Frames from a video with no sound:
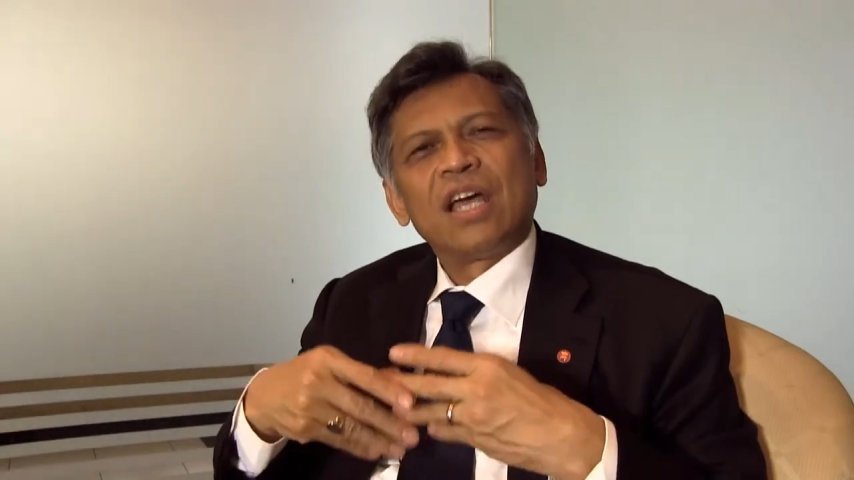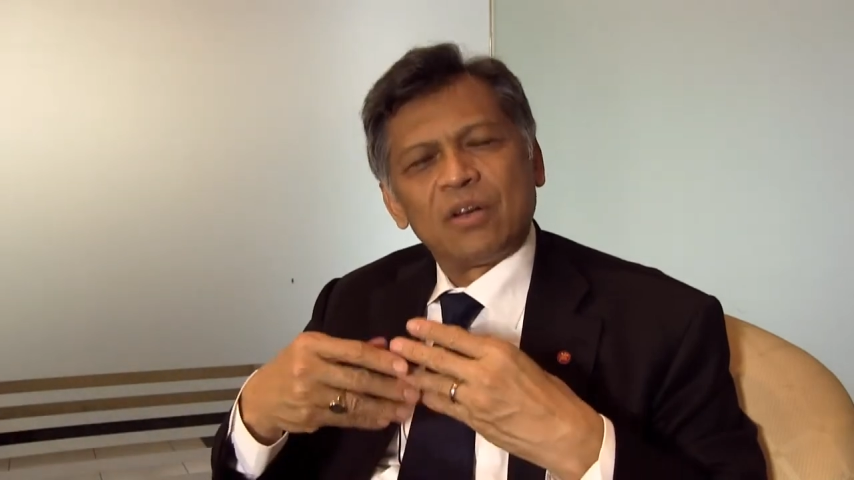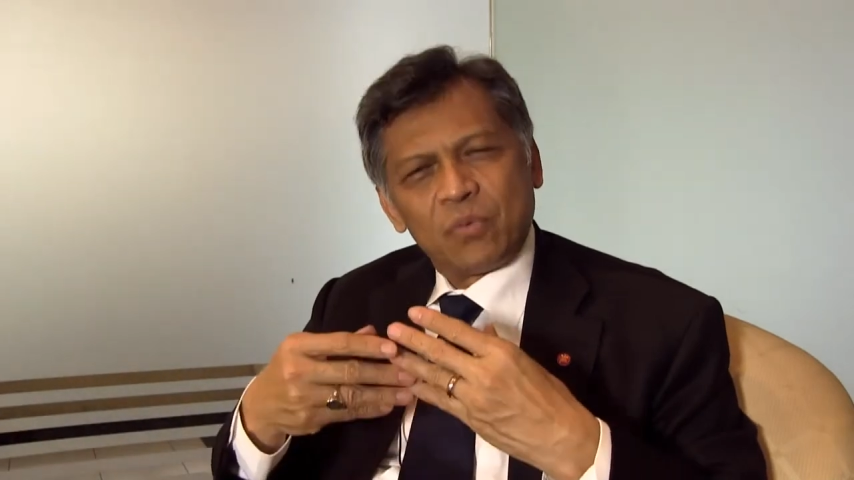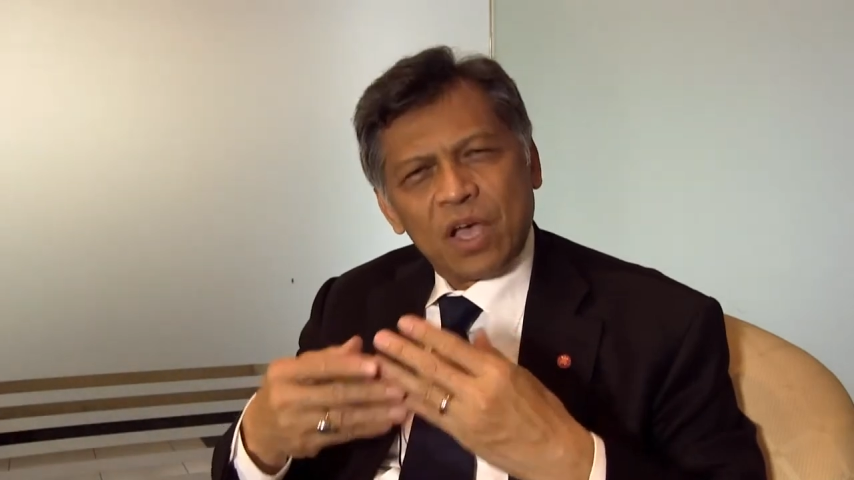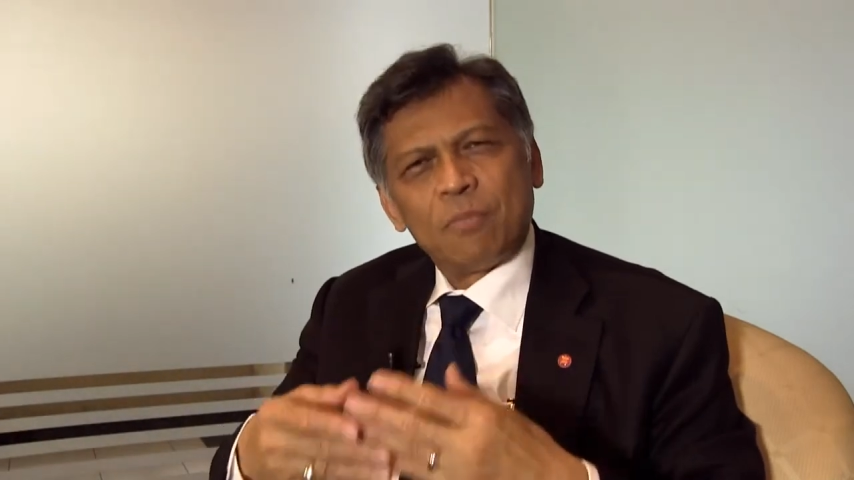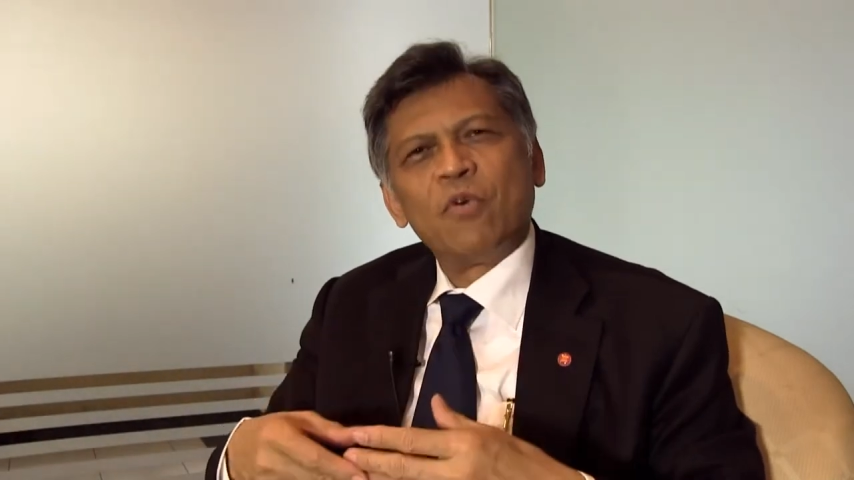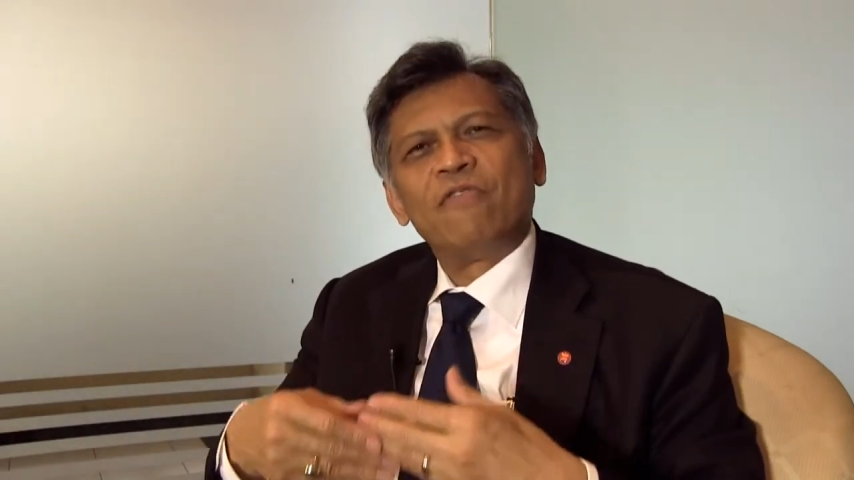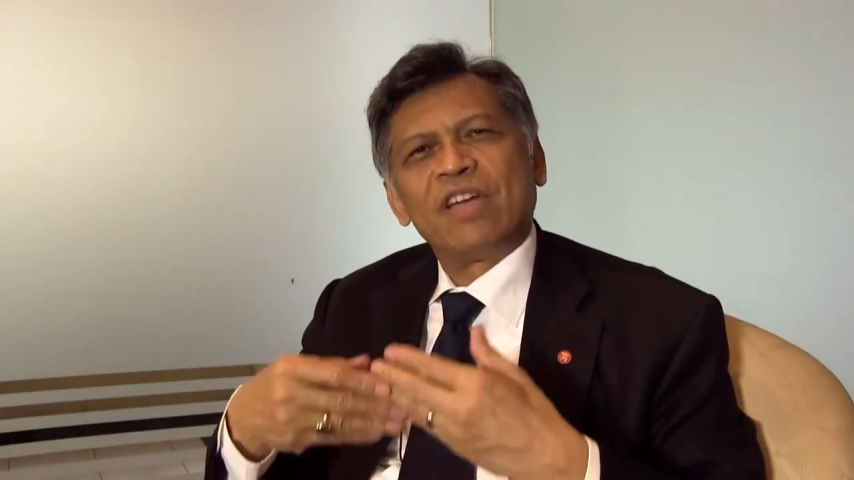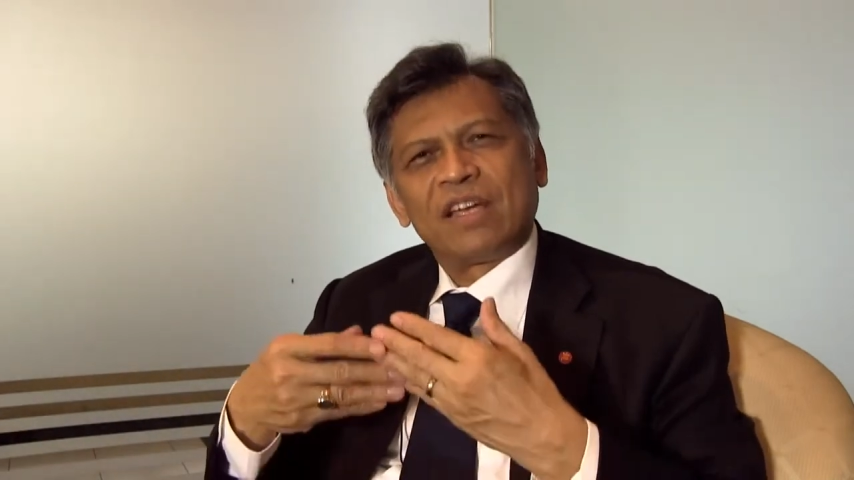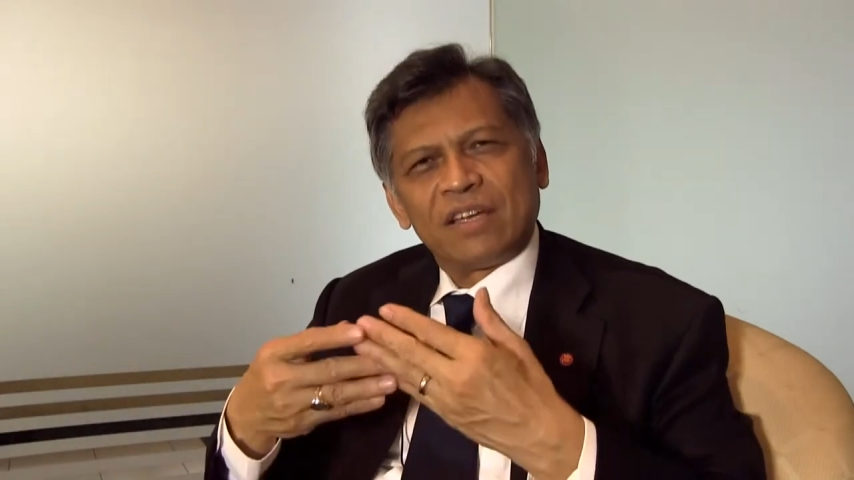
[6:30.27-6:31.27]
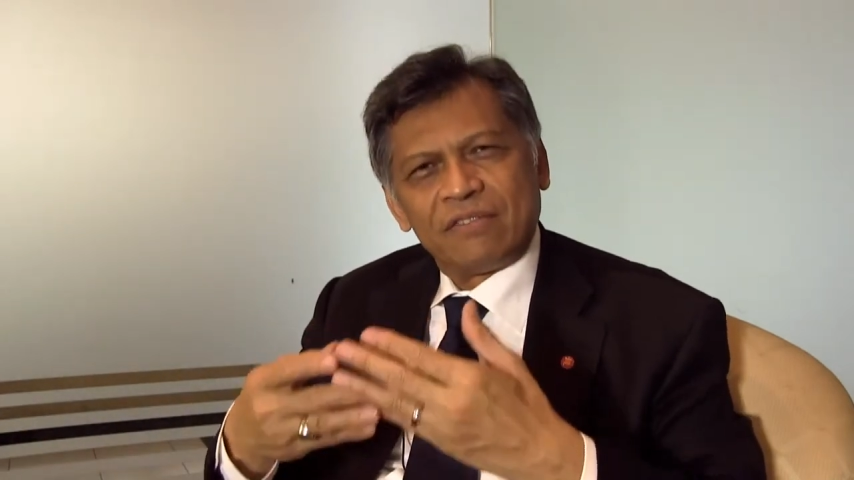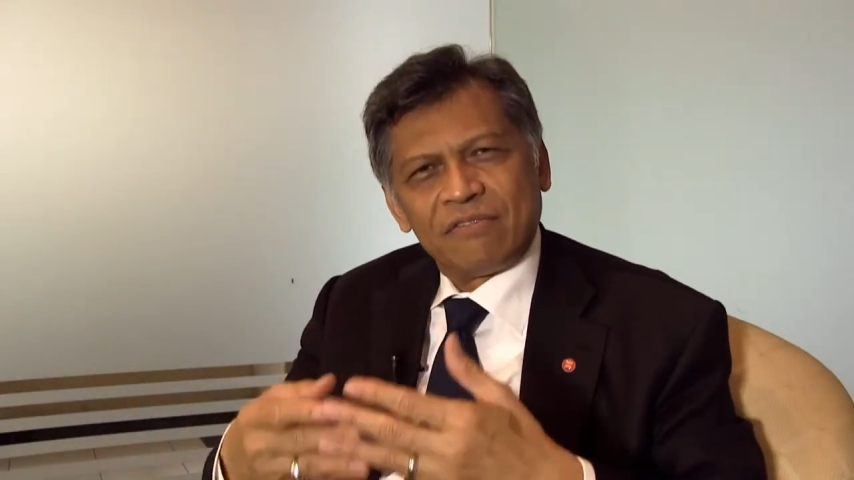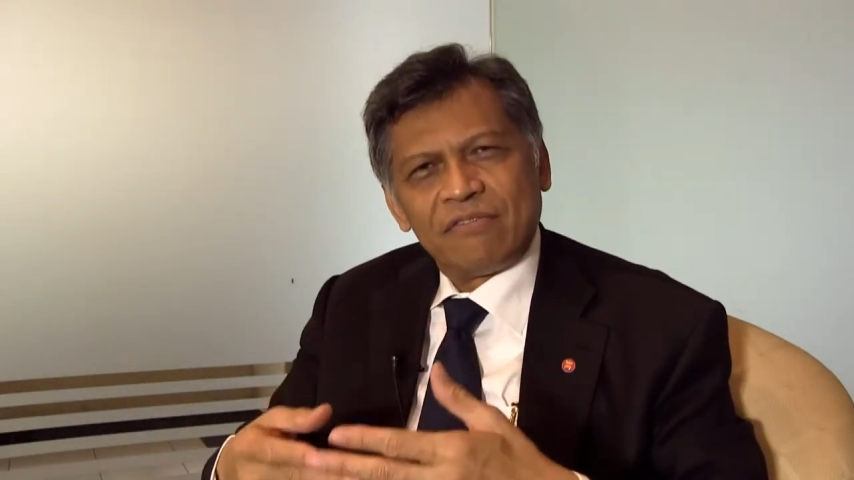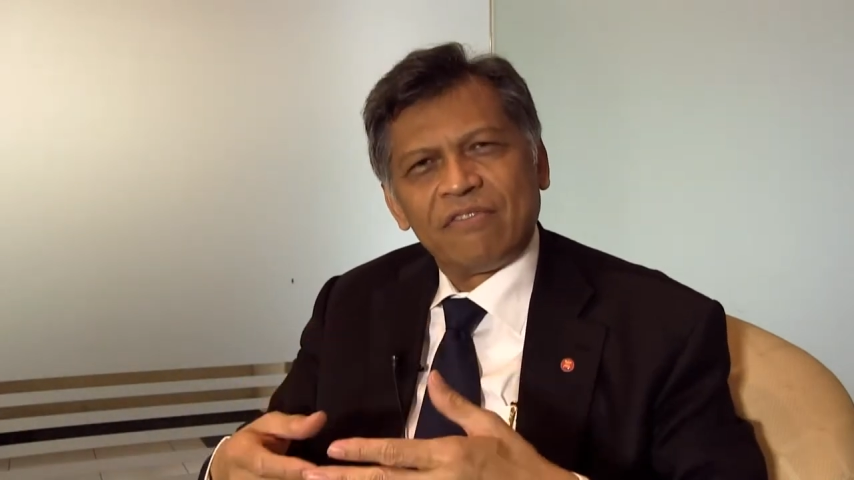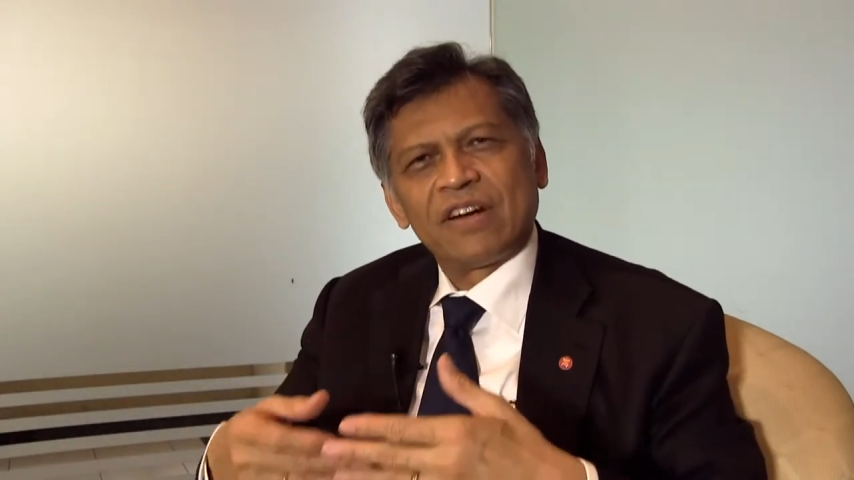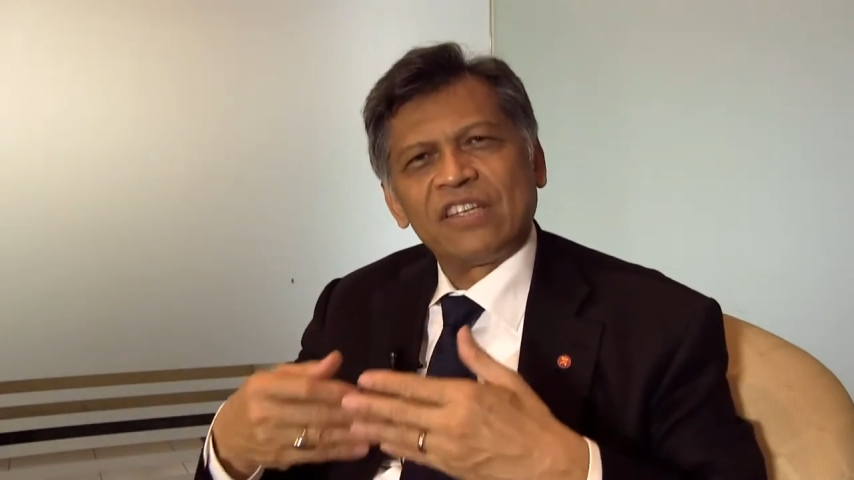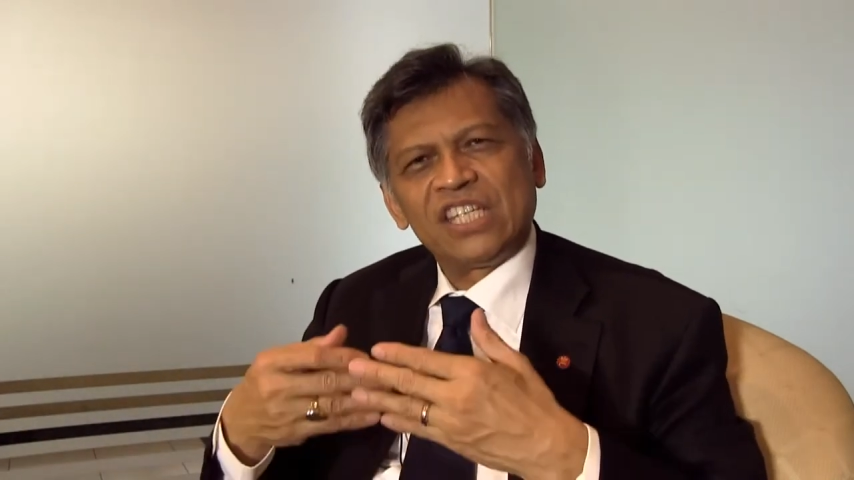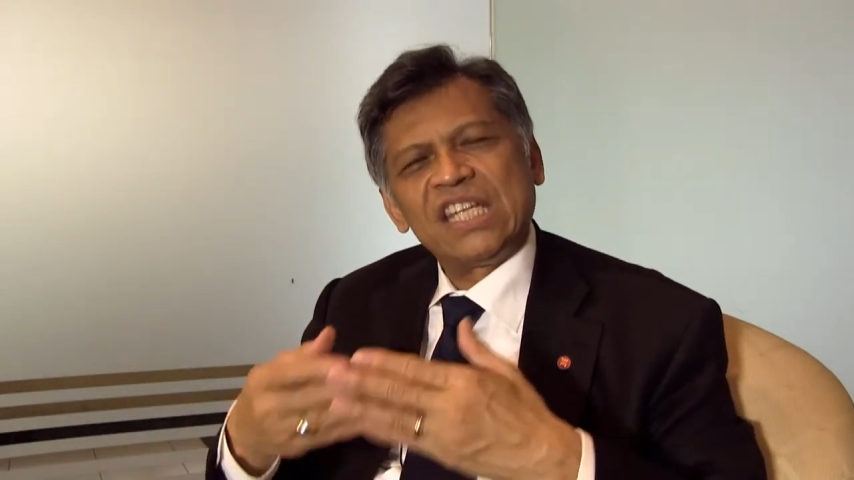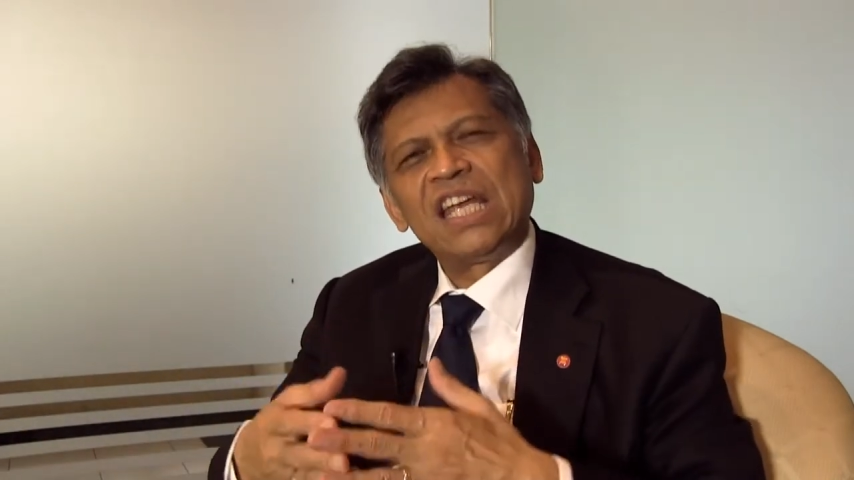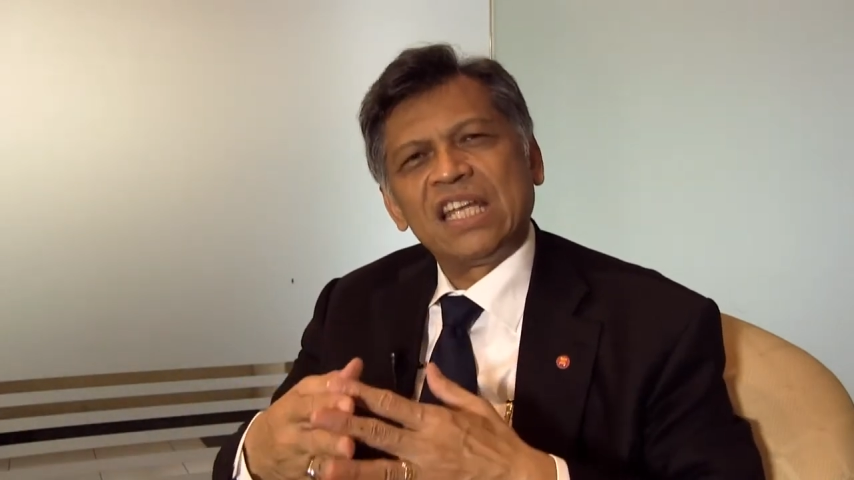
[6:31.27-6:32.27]
and we are moving very
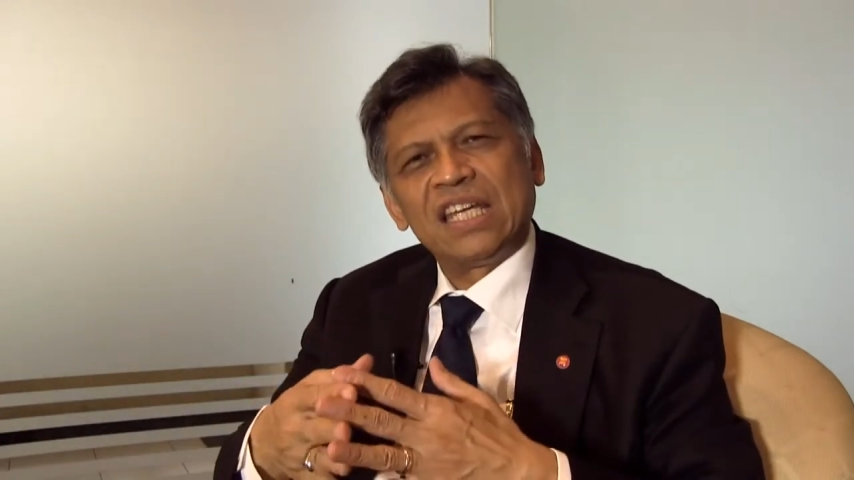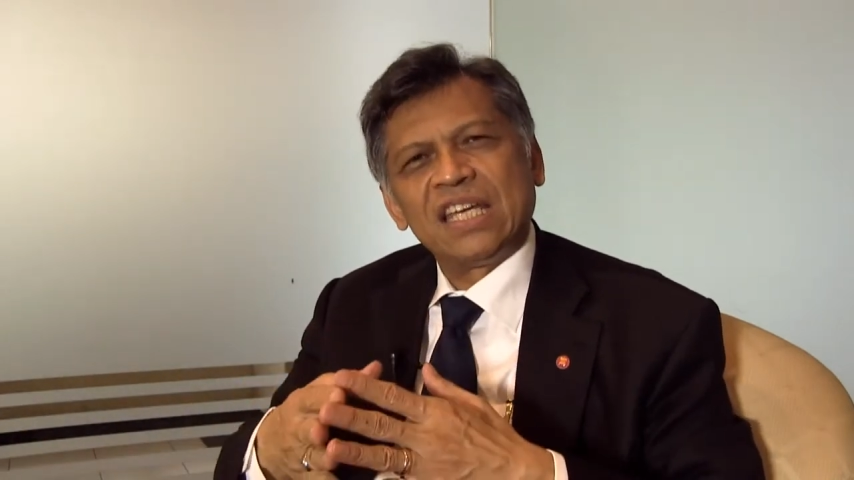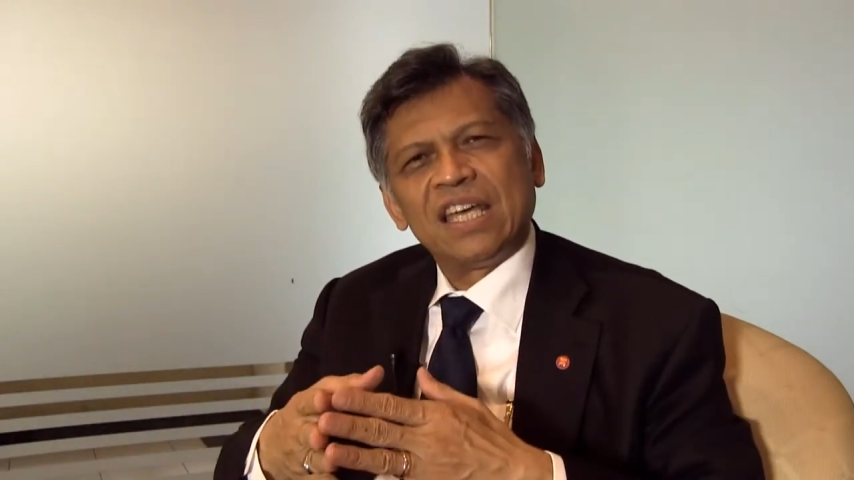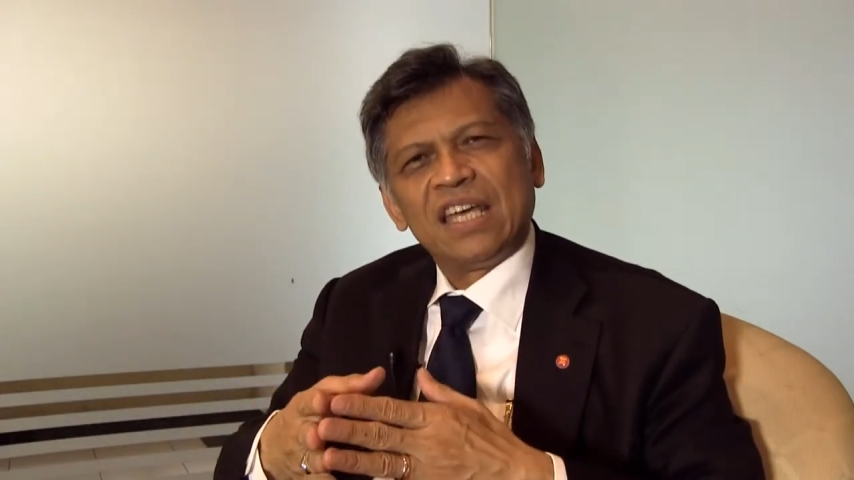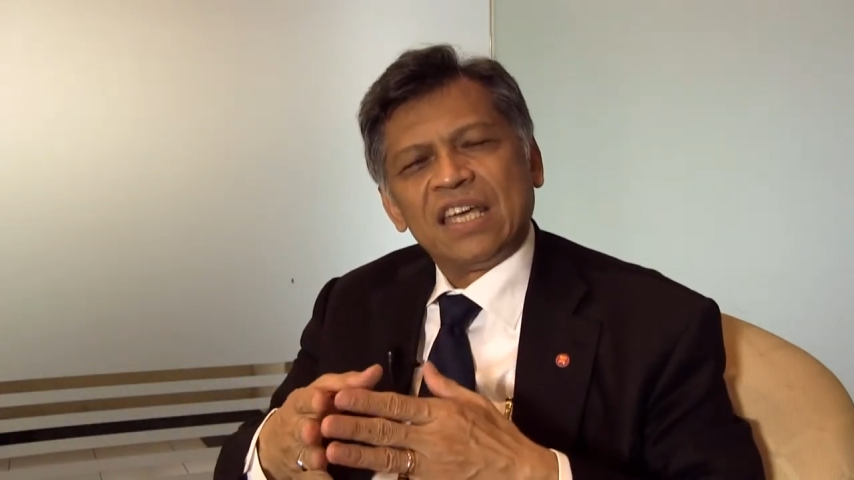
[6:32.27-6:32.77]
steadily